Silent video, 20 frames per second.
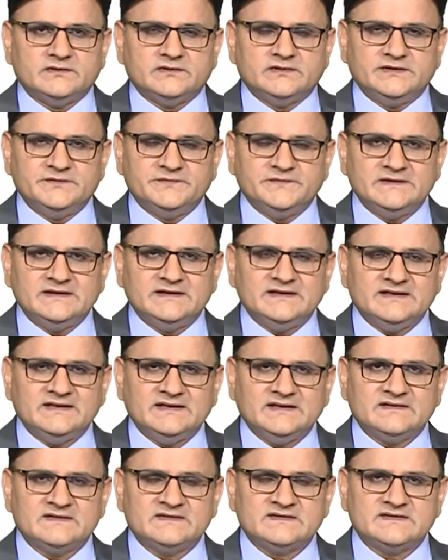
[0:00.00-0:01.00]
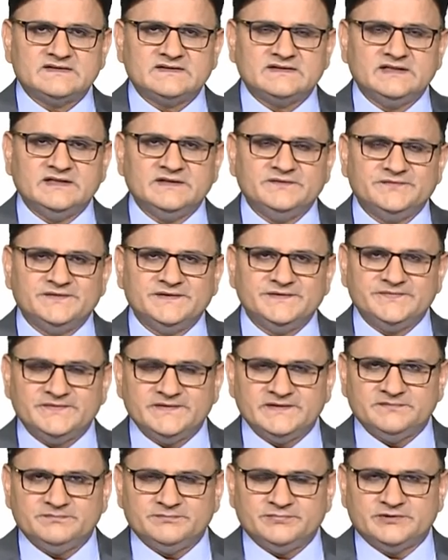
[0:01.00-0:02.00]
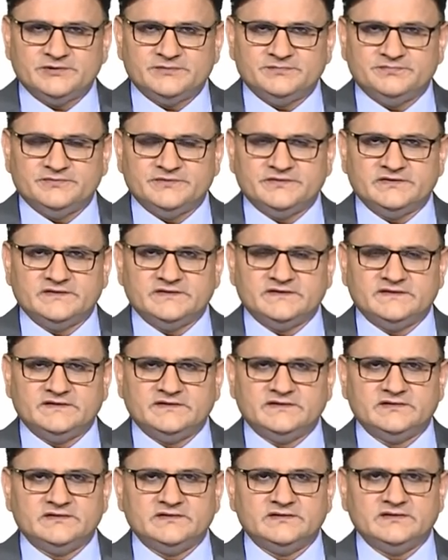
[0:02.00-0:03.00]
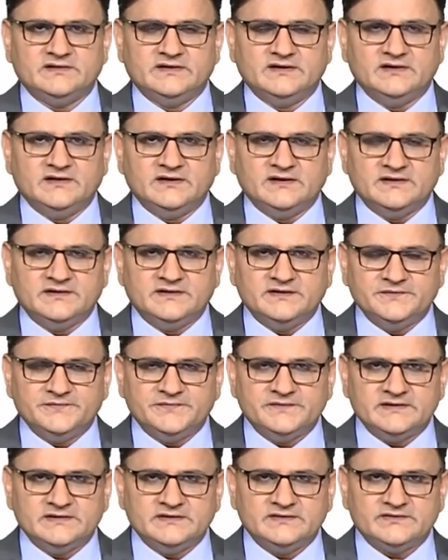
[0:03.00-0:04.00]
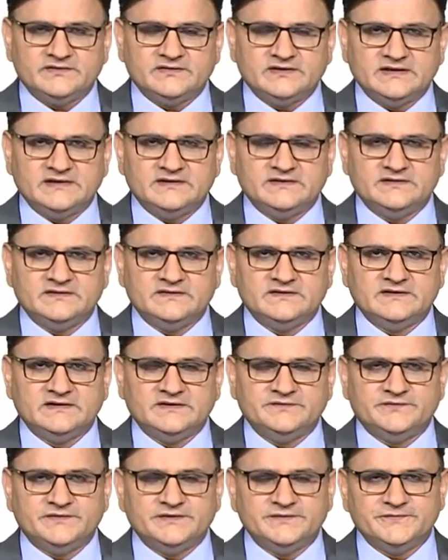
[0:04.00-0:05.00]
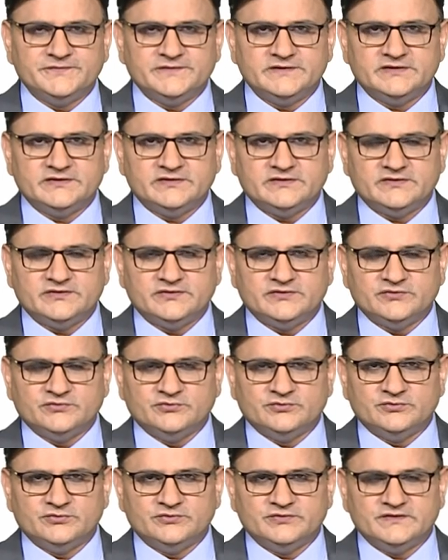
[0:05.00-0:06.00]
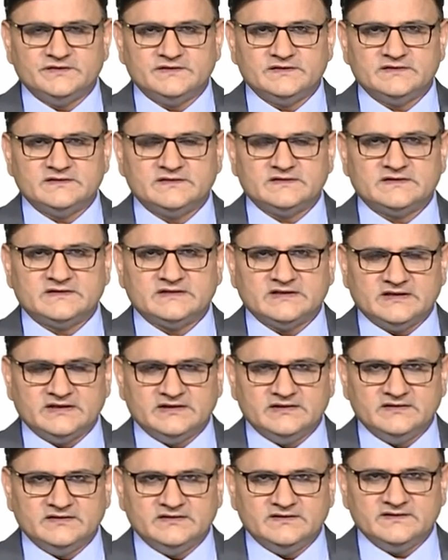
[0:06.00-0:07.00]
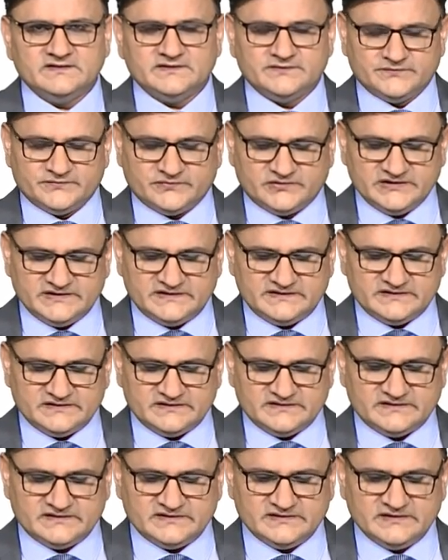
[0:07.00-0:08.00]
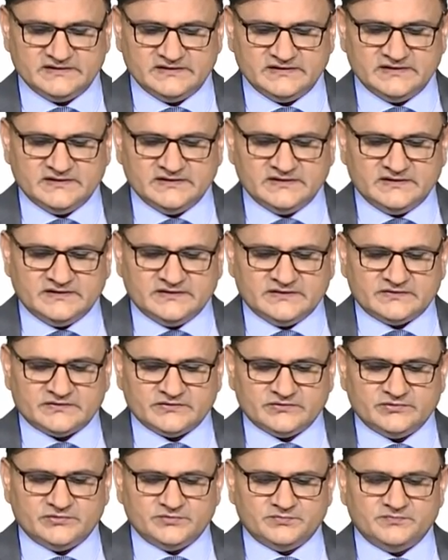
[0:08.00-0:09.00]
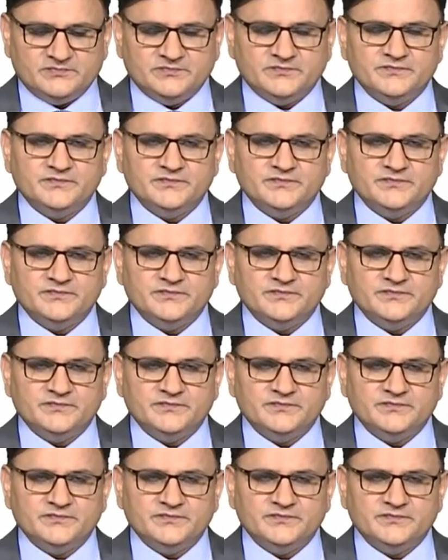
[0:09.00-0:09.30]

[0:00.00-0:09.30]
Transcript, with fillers: different texts have different purposes, and different writers have different tones, styles, voices. So